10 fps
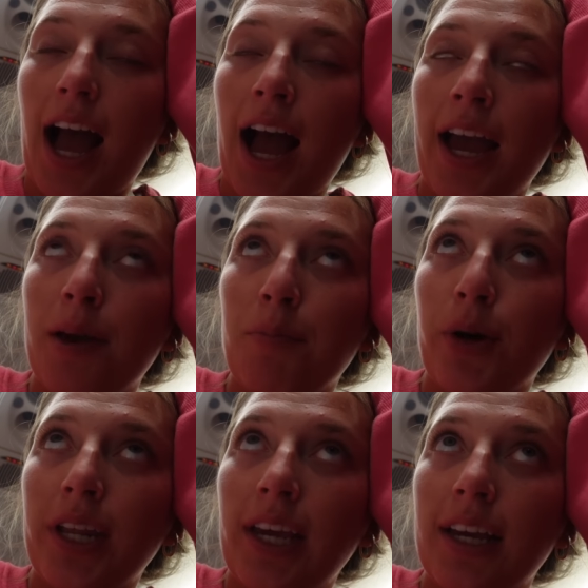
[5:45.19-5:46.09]
I'm
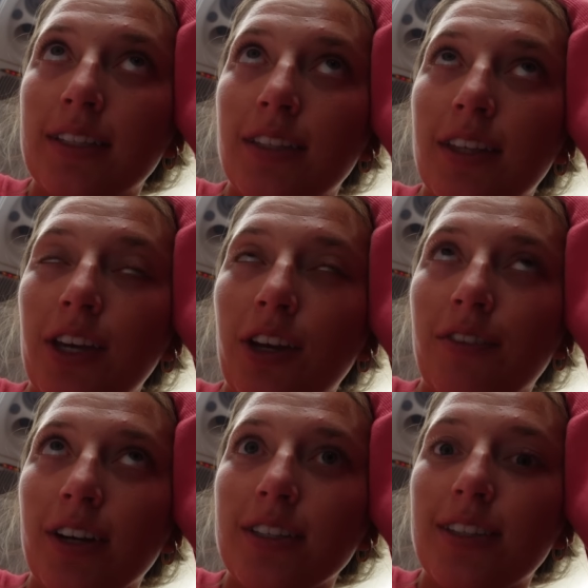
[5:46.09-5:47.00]
putting it into the
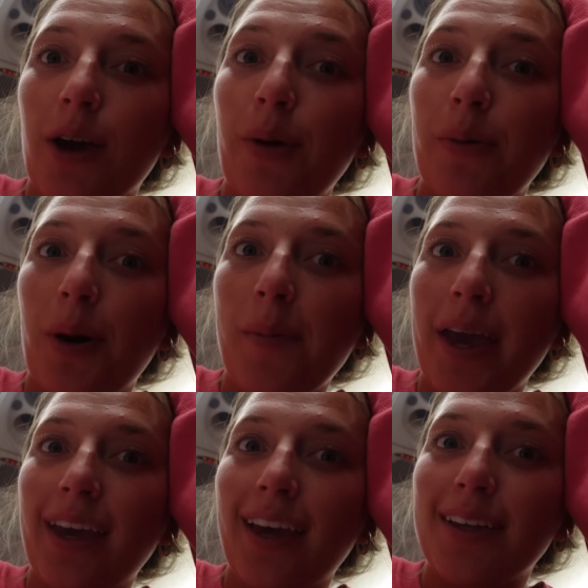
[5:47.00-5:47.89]
universe that we will
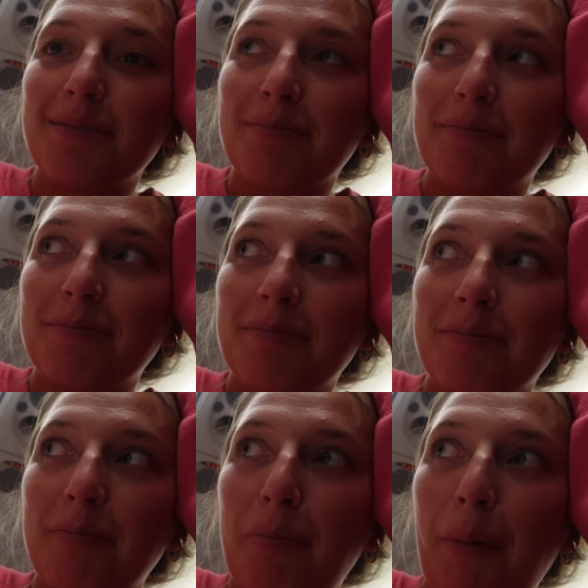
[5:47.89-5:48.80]
make it.
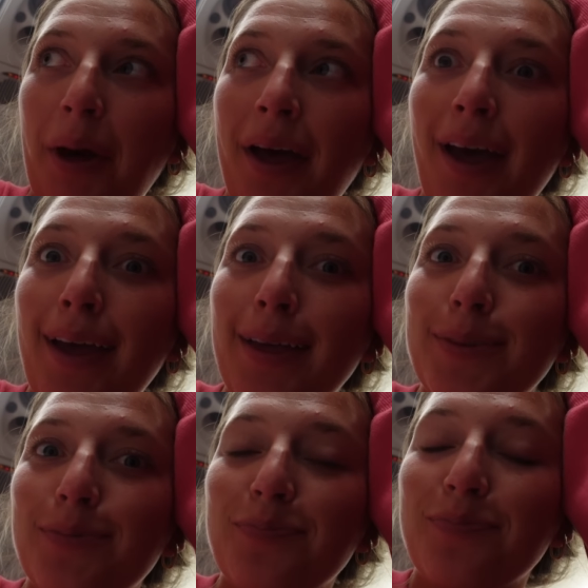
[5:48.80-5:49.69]
But
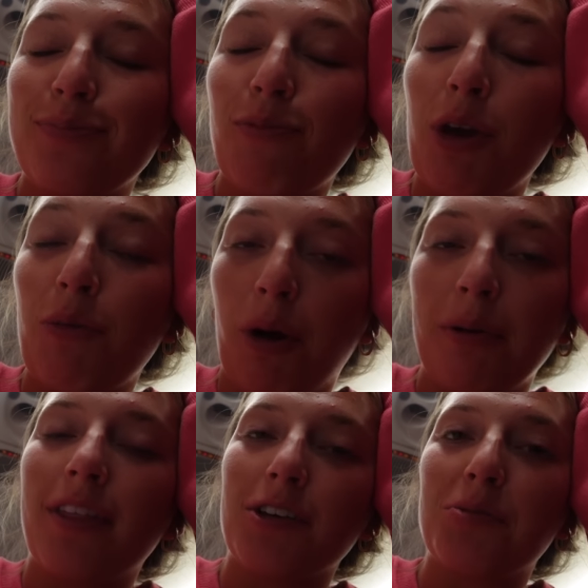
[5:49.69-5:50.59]
we will
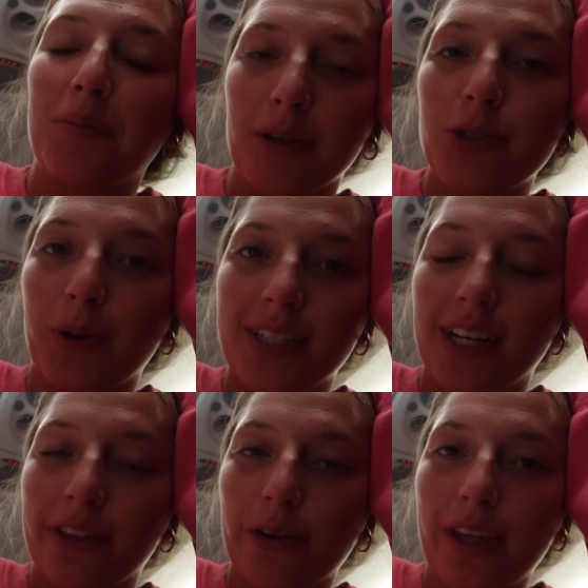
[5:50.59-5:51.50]
be those people
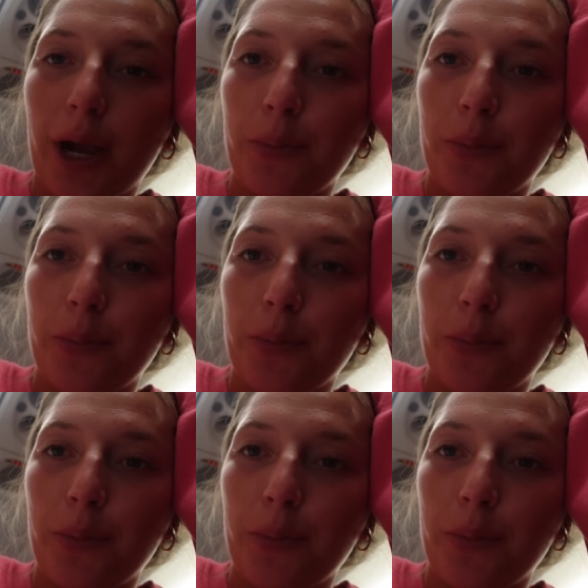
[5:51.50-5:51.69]
sprinting through the